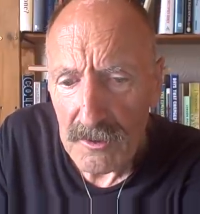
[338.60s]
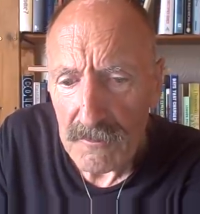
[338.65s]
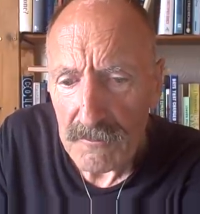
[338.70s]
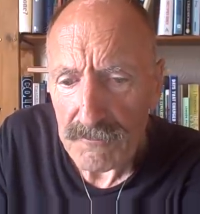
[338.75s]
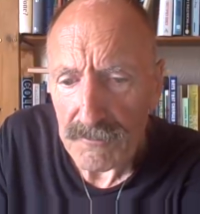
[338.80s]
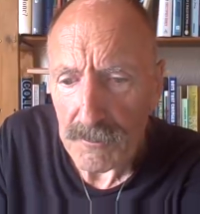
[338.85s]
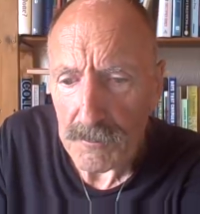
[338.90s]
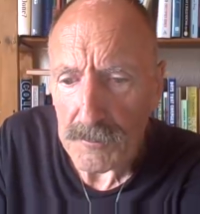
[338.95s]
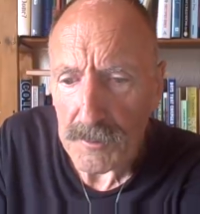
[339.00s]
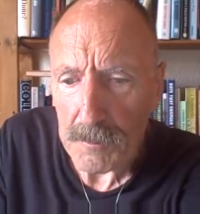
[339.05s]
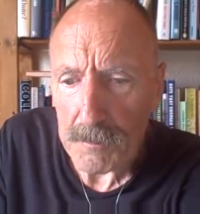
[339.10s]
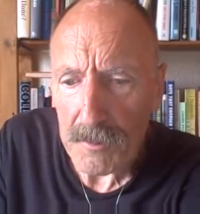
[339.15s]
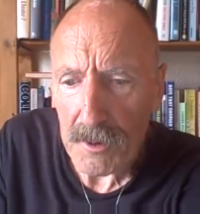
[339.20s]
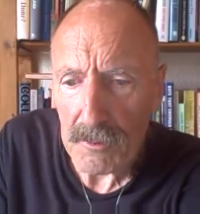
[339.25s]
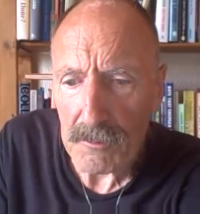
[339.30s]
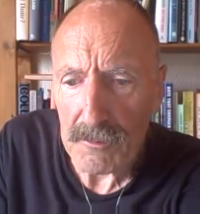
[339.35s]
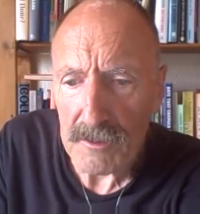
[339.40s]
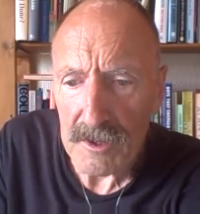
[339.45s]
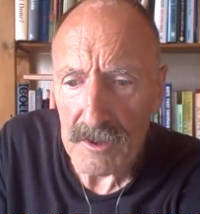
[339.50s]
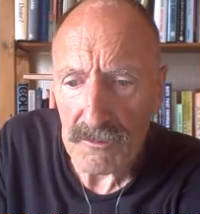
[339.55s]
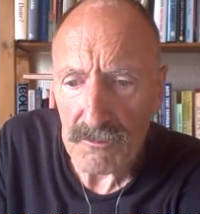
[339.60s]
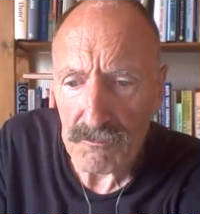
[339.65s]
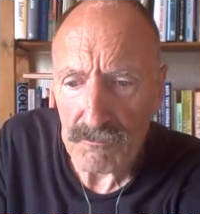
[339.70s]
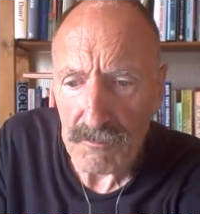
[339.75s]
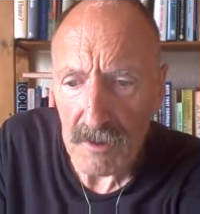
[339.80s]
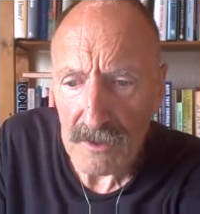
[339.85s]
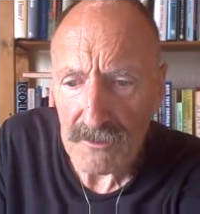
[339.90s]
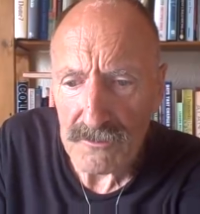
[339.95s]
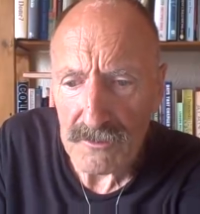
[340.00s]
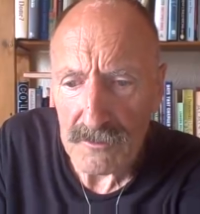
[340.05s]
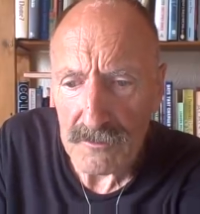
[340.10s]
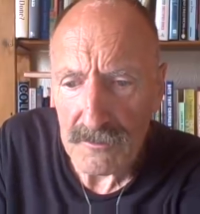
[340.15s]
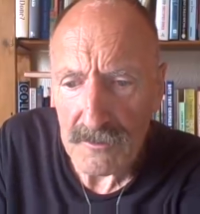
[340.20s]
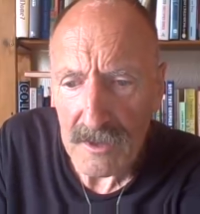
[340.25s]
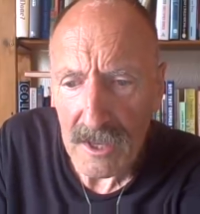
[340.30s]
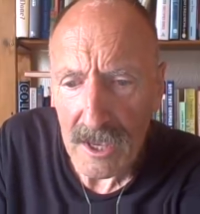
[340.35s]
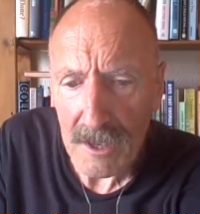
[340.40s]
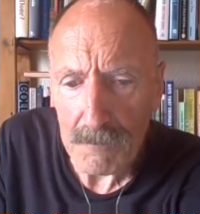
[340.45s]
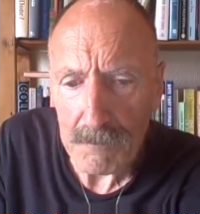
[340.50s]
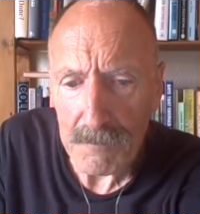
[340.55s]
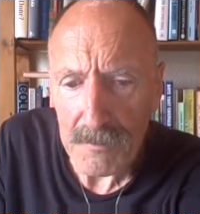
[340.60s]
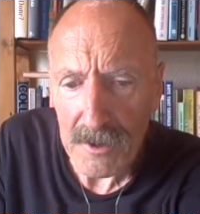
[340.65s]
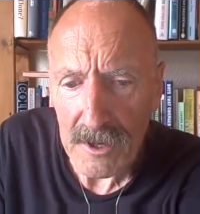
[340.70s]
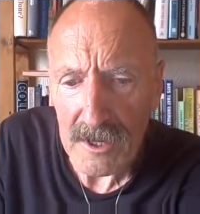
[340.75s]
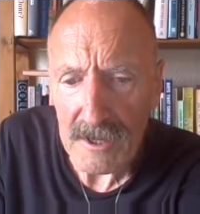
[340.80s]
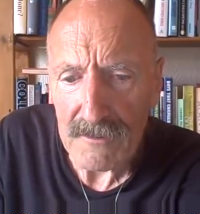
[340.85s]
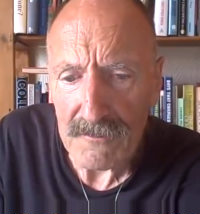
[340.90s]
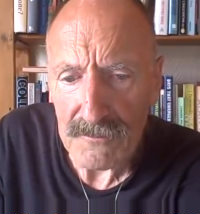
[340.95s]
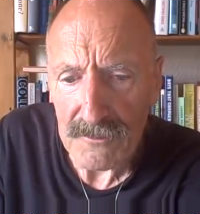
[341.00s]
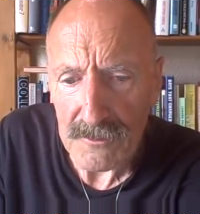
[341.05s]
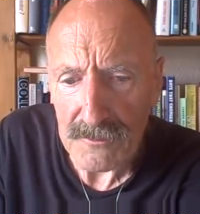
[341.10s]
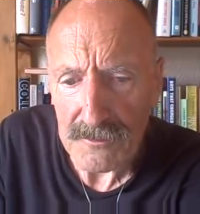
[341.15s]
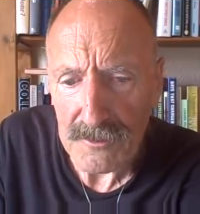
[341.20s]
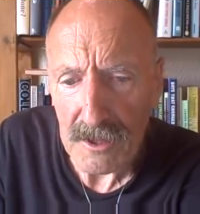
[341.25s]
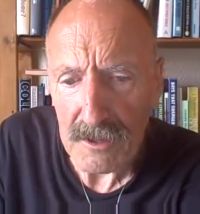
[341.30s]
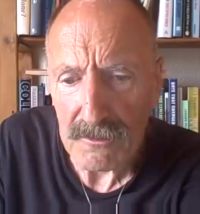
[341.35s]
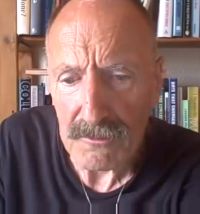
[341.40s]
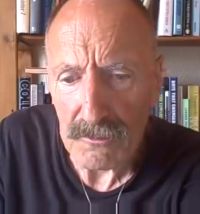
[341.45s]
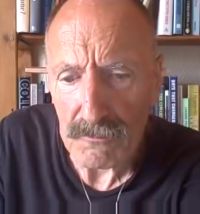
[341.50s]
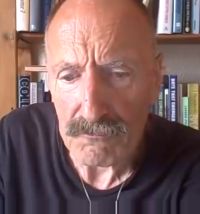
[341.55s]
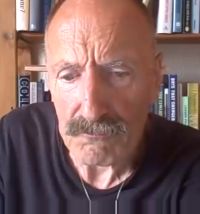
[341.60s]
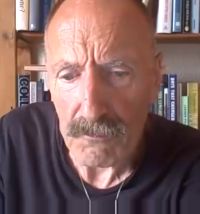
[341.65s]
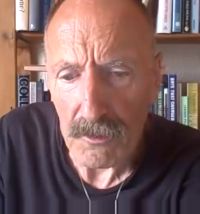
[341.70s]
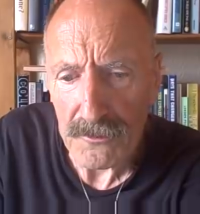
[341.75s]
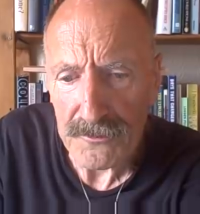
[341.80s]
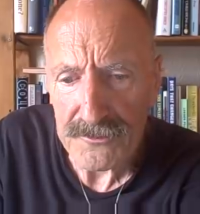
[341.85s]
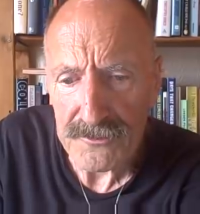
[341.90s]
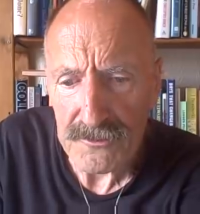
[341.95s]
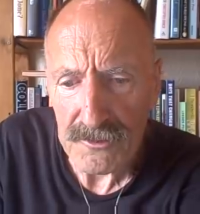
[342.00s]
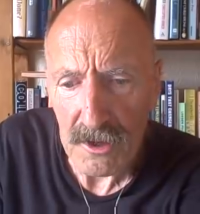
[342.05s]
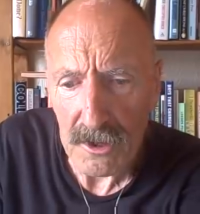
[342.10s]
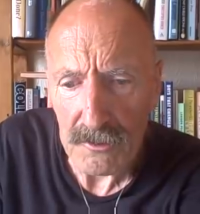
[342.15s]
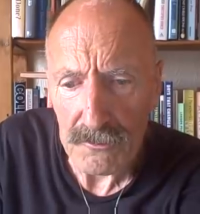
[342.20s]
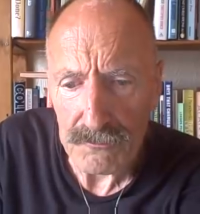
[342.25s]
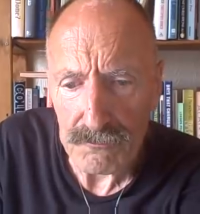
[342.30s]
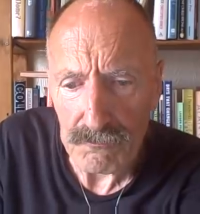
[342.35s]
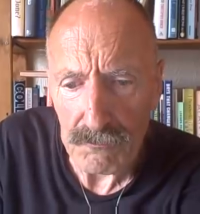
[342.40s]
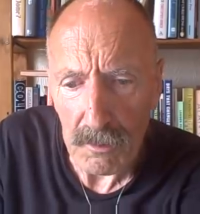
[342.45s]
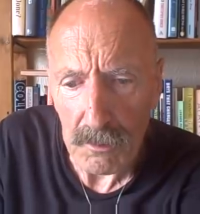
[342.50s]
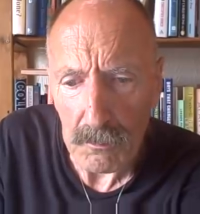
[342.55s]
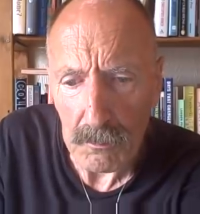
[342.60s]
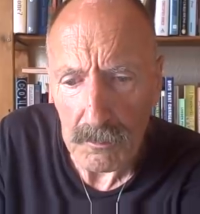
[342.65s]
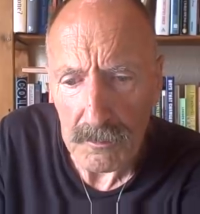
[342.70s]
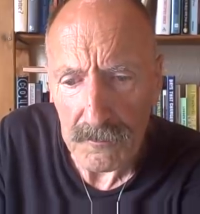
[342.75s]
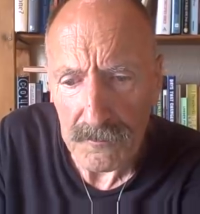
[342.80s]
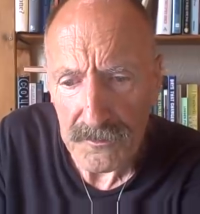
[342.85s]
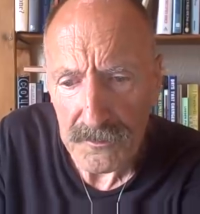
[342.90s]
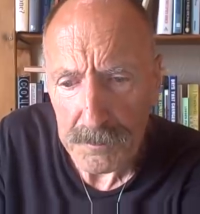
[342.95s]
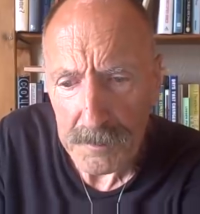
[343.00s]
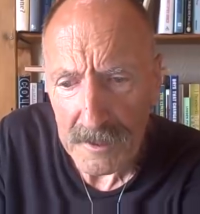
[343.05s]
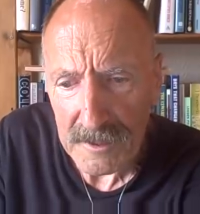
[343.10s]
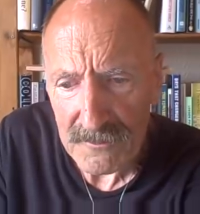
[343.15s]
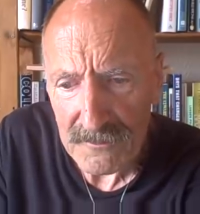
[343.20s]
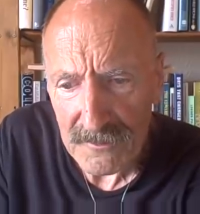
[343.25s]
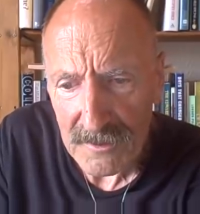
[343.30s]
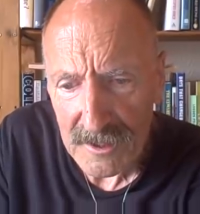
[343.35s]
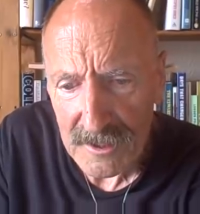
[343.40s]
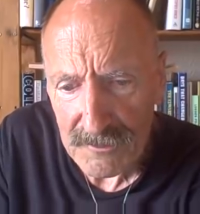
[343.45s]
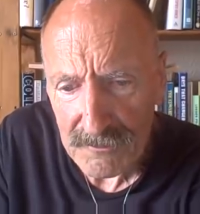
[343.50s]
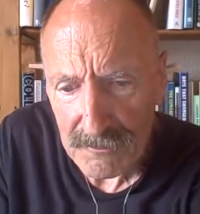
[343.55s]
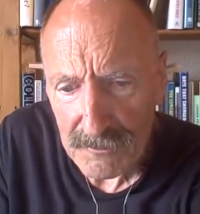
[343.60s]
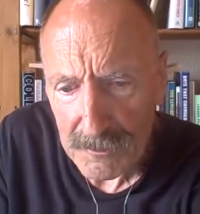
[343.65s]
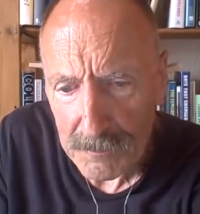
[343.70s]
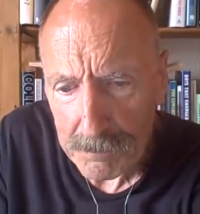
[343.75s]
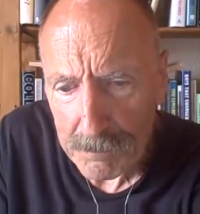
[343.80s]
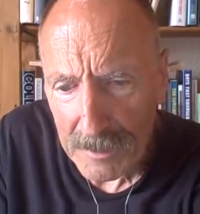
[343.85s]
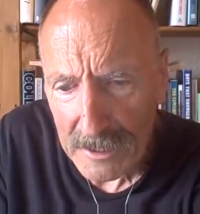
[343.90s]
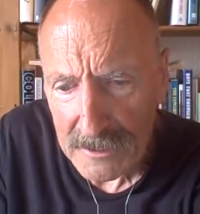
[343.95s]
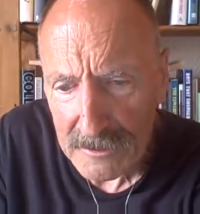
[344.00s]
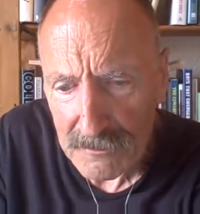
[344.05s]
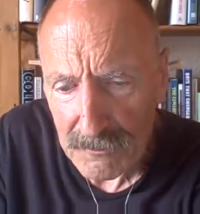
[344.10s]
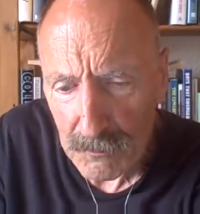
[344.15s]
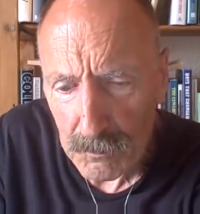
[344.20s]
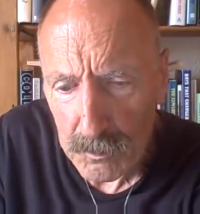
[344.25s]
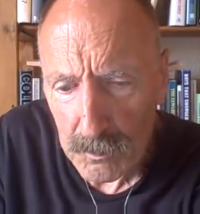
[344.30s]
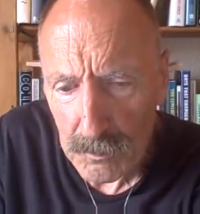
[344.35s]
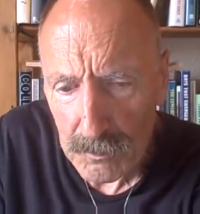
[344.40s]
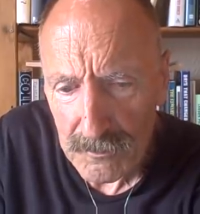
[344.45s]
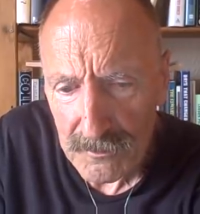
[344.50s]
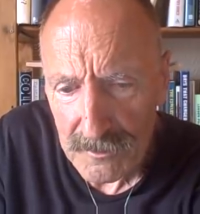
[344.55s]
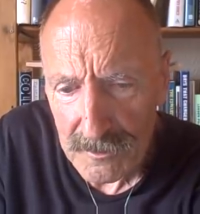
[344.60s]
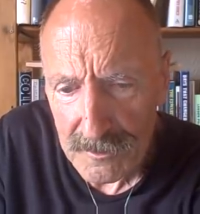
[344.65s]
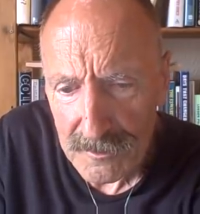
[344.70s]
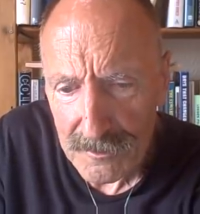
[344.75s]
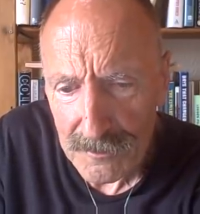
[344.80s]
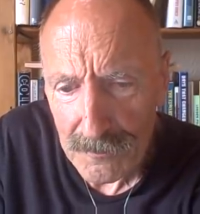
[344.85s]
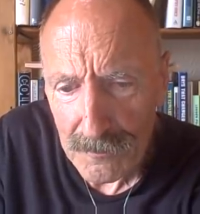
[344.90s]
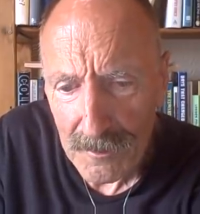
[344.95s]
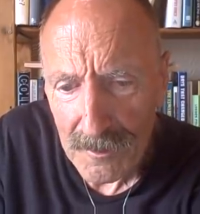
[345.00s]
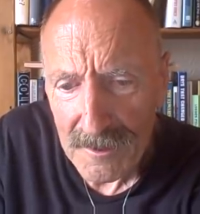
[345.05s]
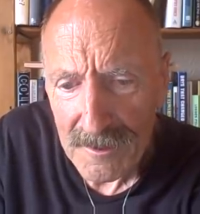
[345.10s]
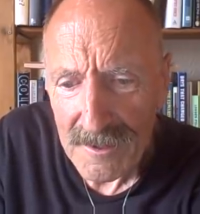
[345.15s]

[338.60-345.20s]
from Napoleon's Russian campaign to Nathan Rothschild's role of spectator at the Battle of Waterloo.